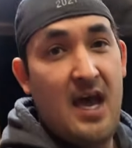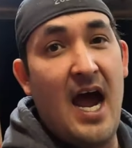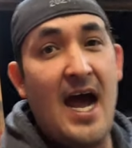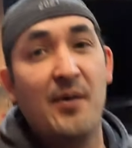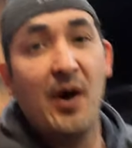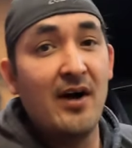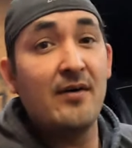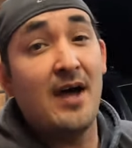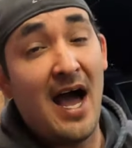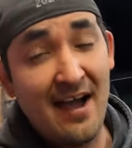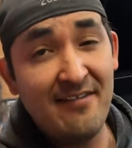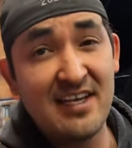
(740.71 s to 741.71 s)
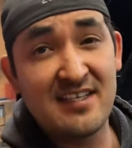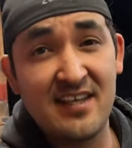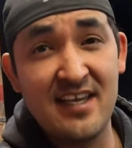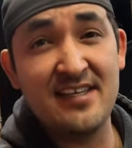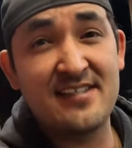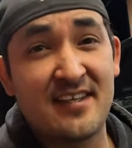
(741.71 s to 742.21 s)
All right, well,
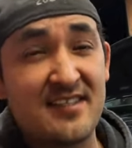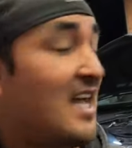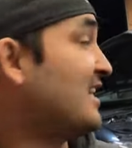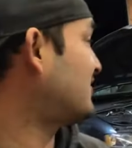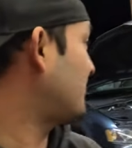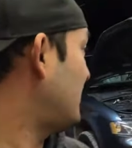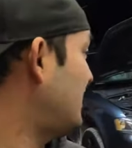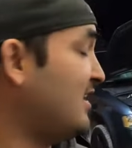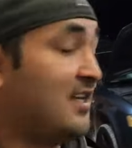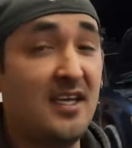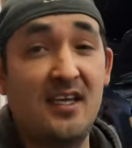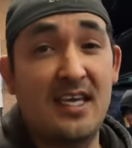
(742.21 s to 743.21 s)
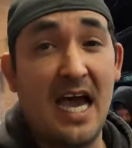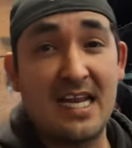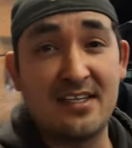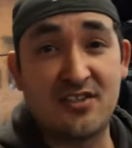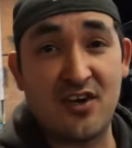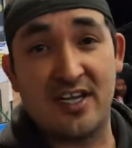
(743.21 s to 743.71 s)
obviously he successfully
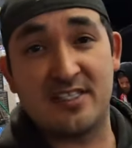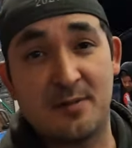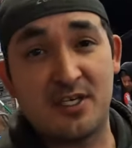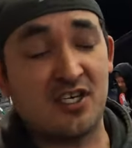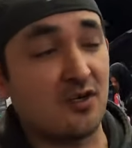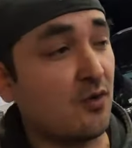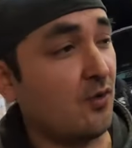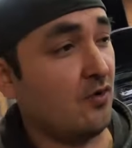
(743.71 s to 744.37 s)
got his transmission